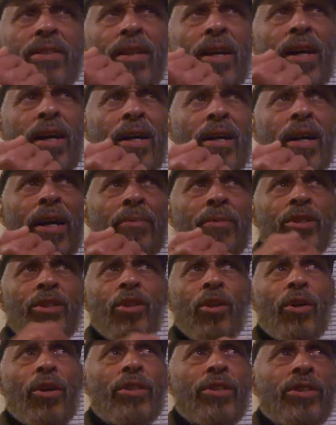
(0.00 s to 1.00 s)
I'm in
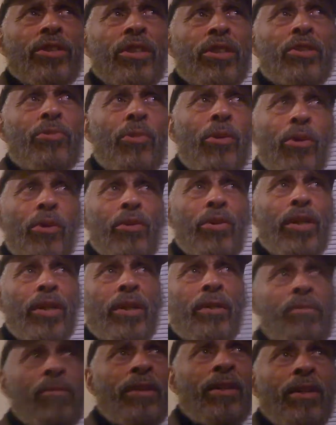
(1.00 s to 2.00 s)
charge of this
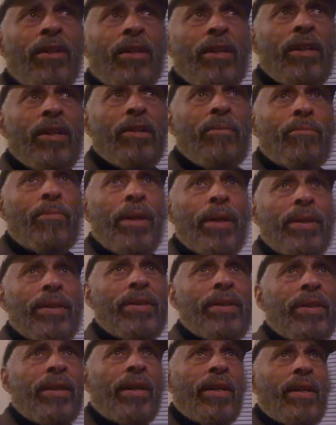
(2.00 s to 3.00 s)
program, but
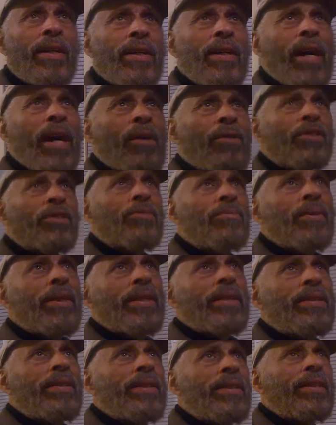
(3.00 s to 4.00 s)
I was
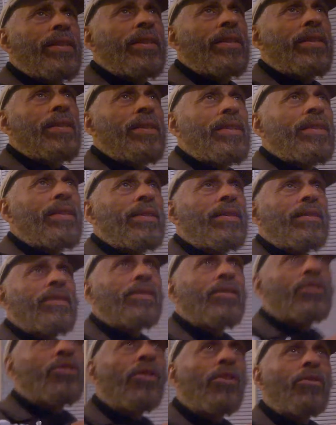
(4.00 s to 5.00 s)
mainly
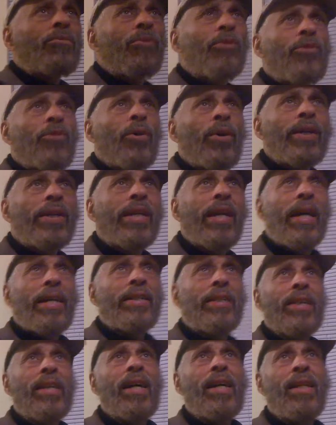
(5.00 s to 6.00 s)
concerned before he got
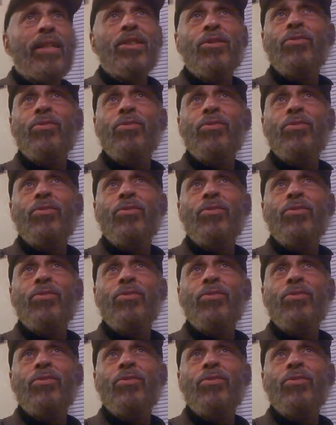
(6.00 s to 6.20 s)
in college.